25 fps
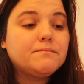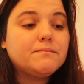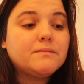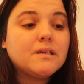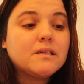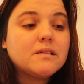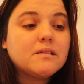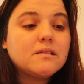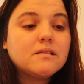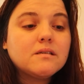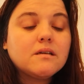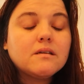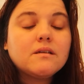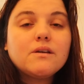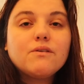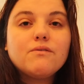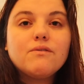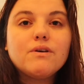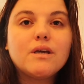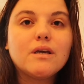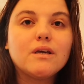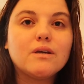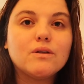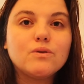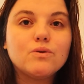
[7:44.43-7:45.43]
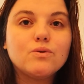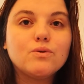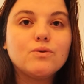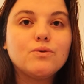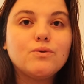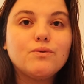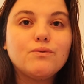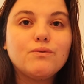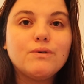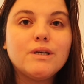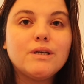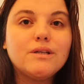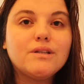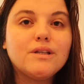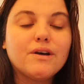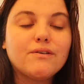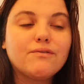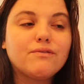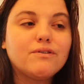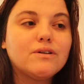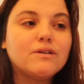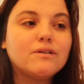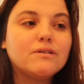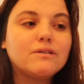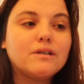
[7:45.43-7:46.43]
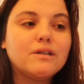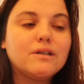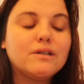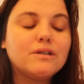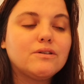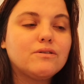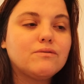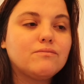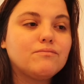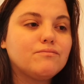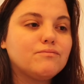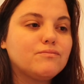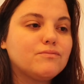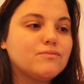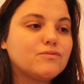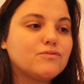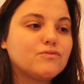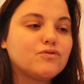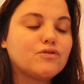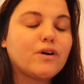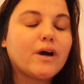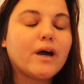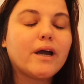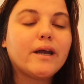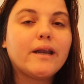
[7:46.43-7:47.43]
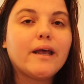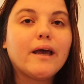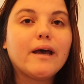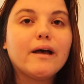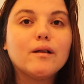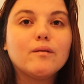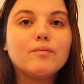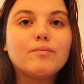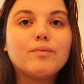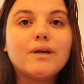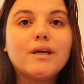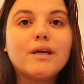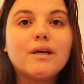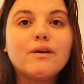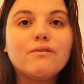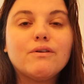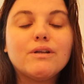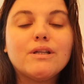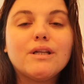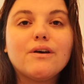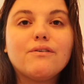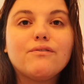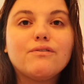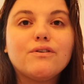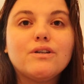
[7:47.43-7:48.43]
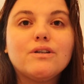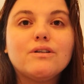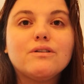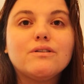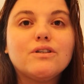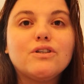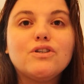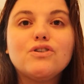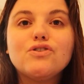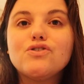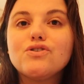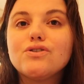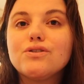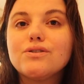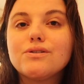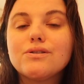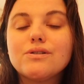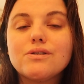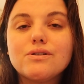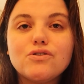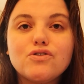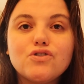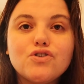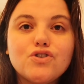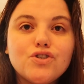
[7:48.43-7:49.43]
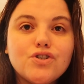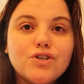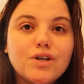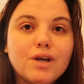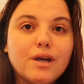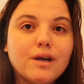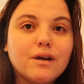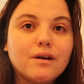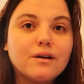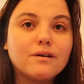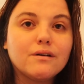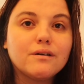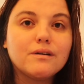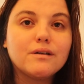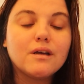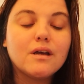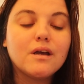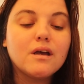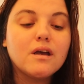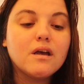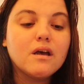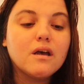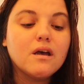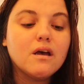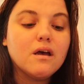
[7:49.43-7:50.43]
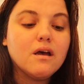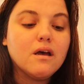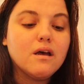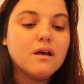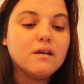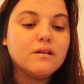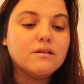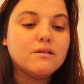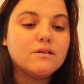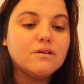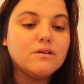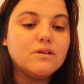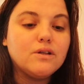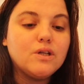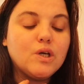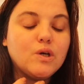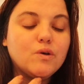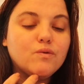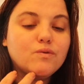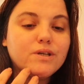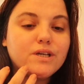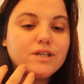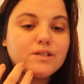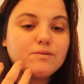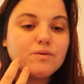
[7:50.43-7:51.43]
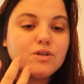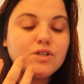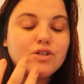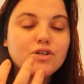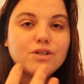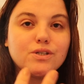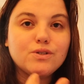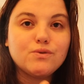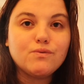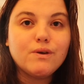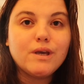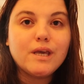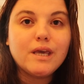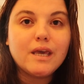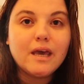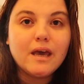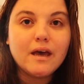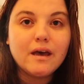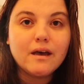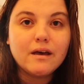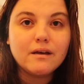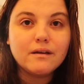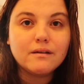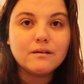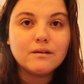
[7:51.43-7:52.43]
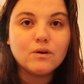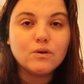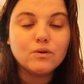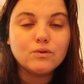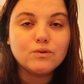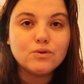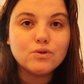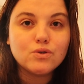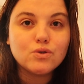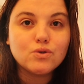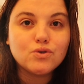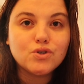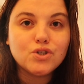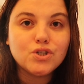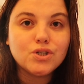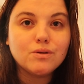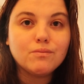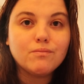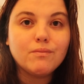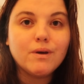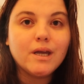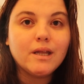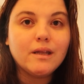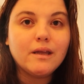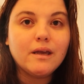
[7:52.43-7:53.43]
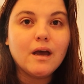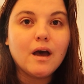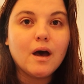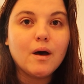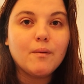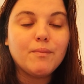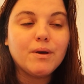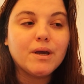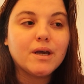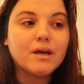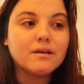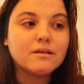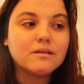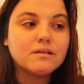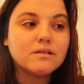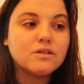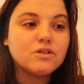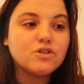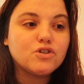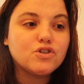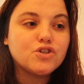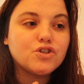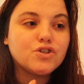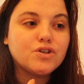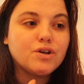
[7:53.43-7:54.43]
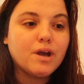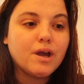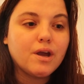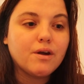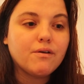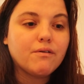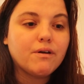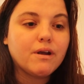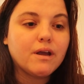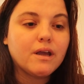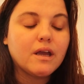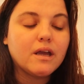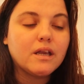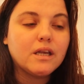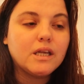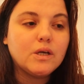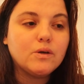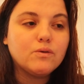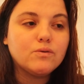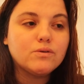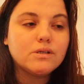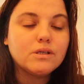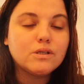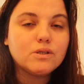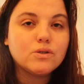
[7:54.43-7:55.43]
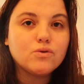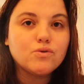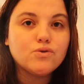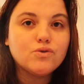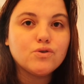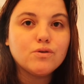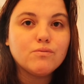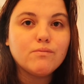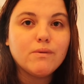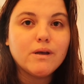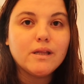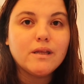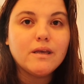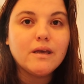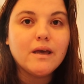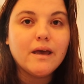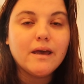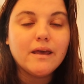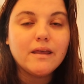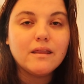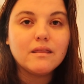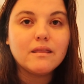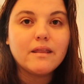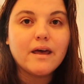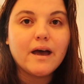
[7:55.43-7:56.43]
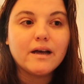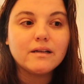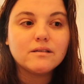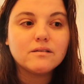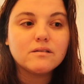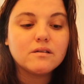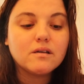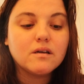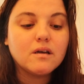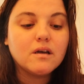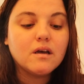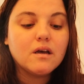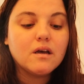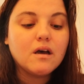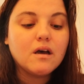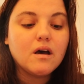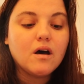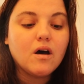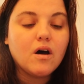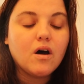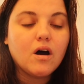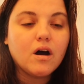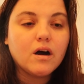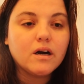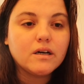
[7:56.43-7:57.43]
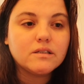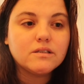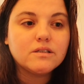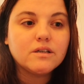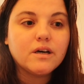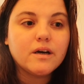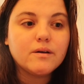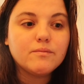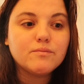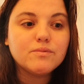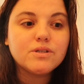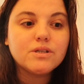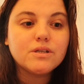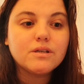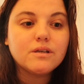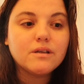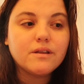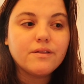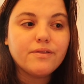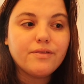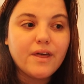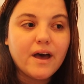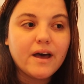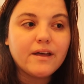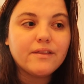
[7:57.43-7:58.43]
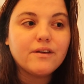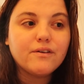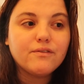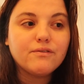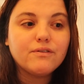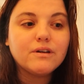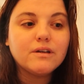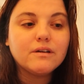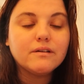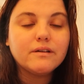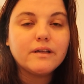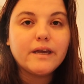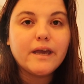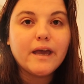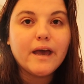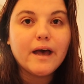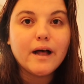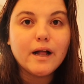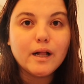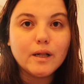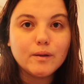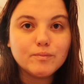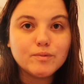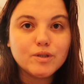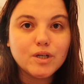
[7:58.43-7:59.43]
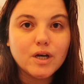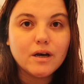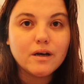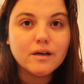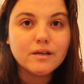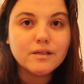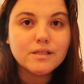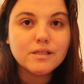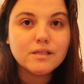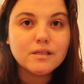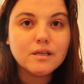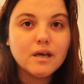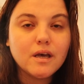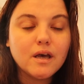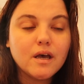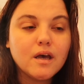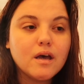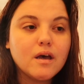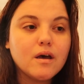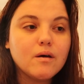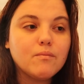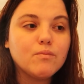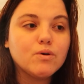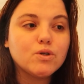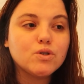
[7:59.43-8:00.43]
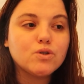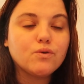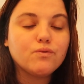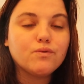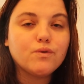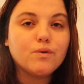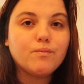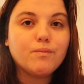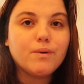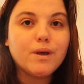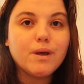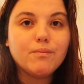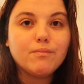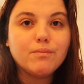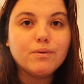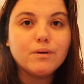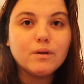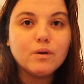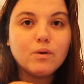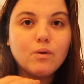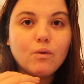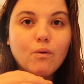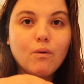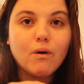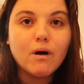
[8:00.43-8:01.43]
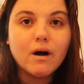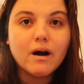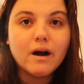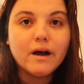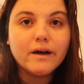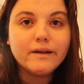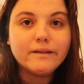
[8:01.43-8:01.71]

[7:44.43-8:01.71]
there is nothing we can do. We definitely tried helping, we definitely just shared the news as much as we can on the social media, because sharing and using social media in that hard times, that definitely helped us. Most of the people who are